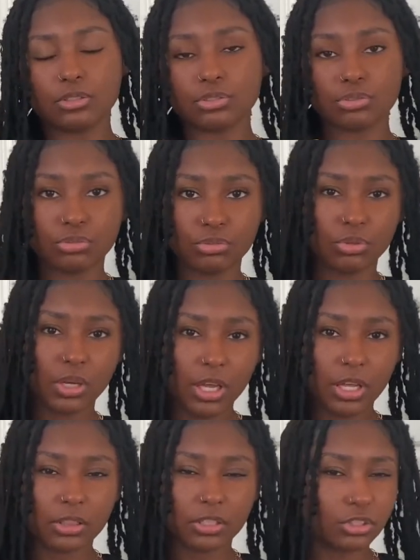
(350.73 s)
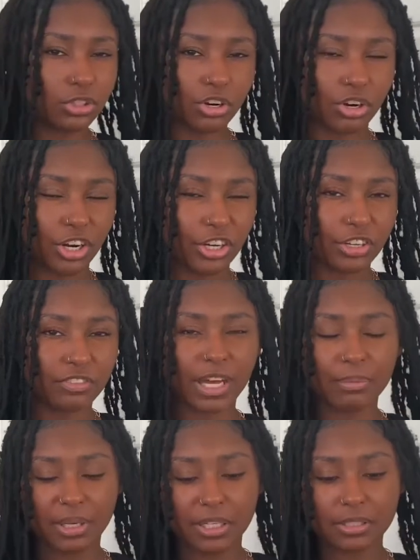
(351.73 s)
to the jar, if that
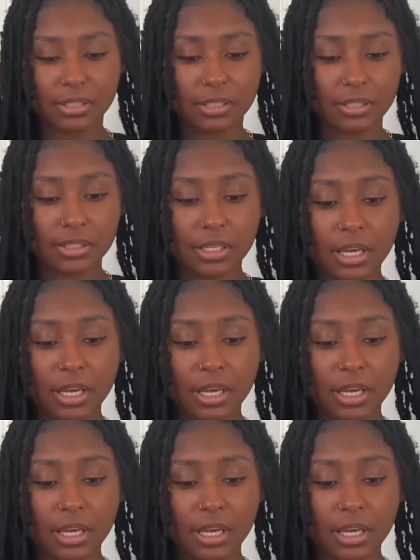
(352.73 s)
makes sense.